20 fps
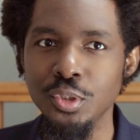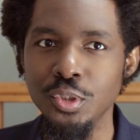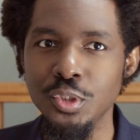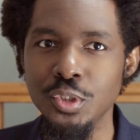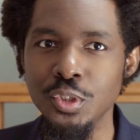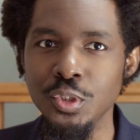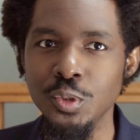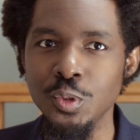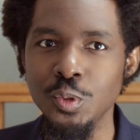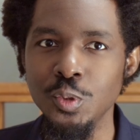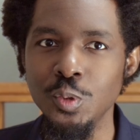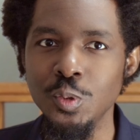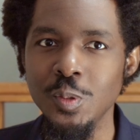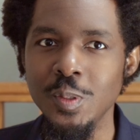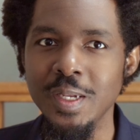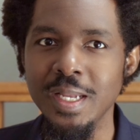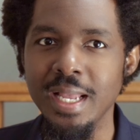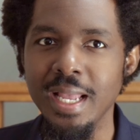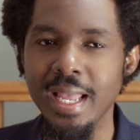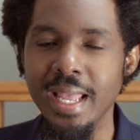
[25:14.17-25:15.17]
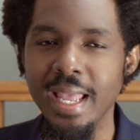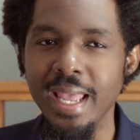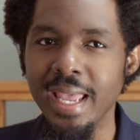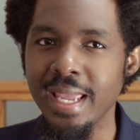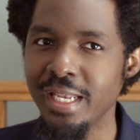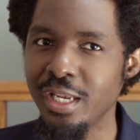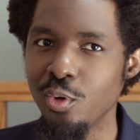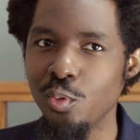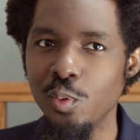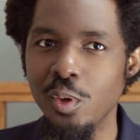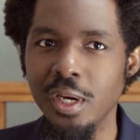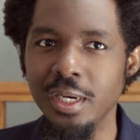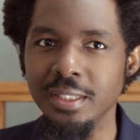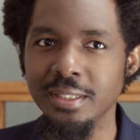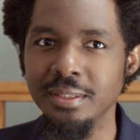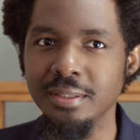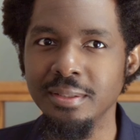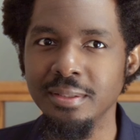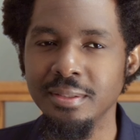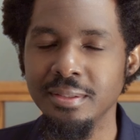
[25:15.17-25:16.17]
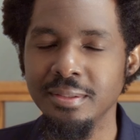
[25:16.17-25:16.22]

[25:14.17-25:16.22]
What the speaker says: to anyone.